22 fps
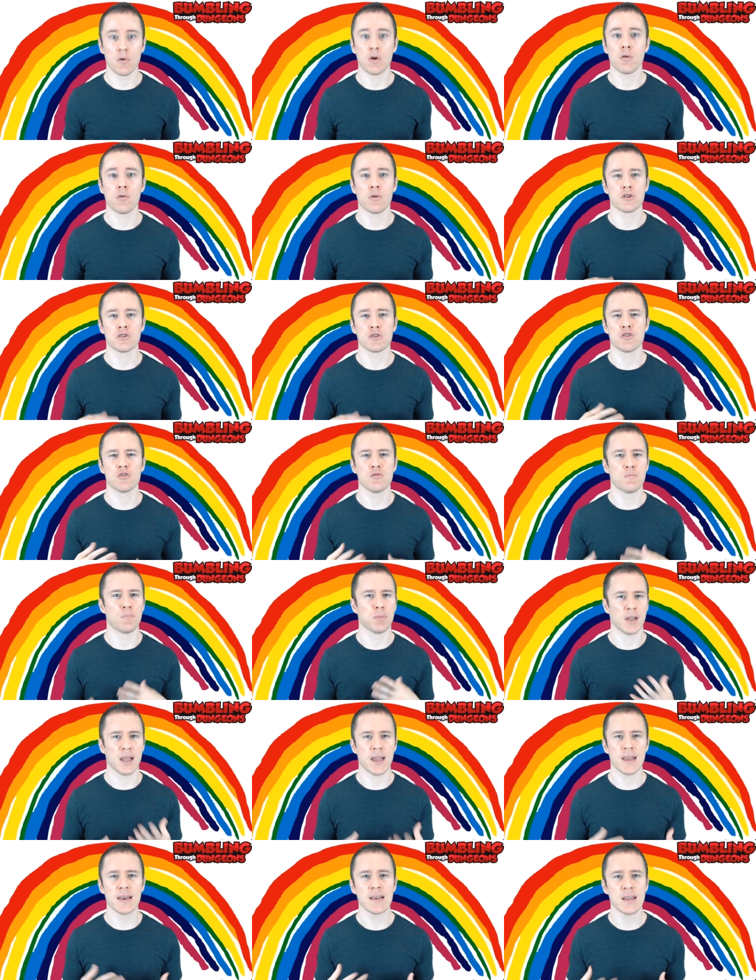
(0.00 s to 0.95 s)
or to
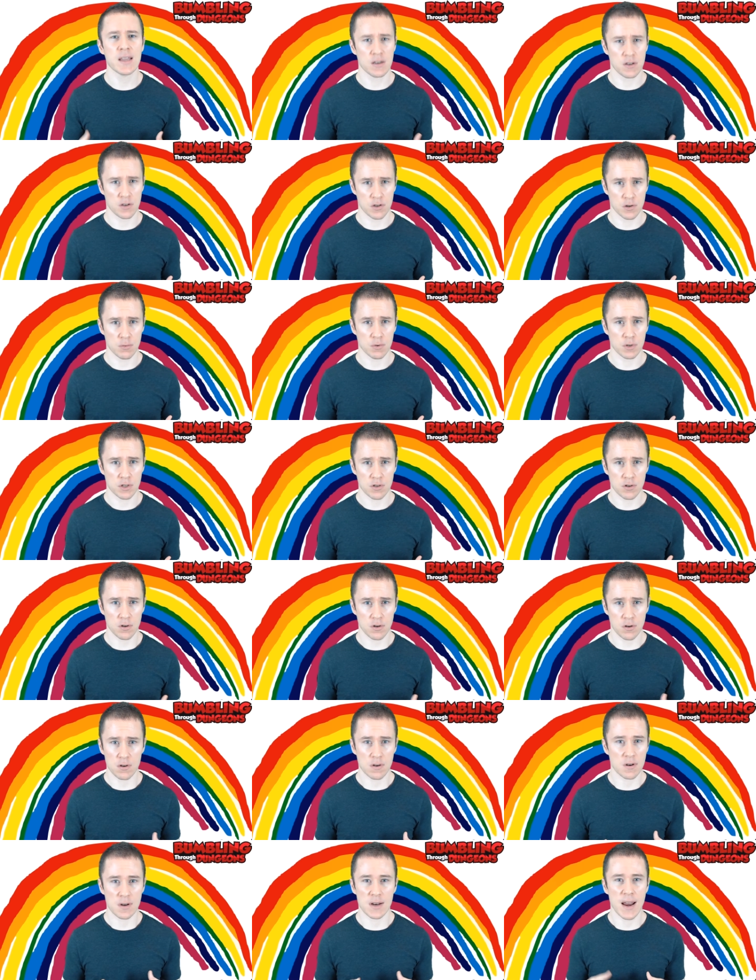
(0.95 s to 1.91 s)
blend into a
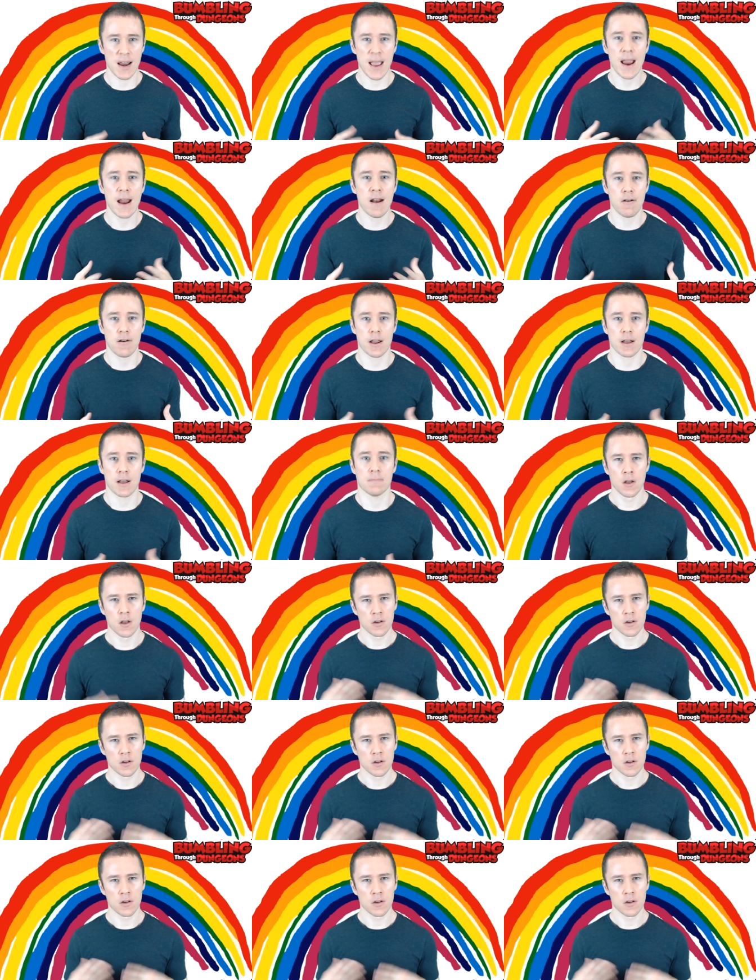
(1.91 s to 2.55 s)
certain area.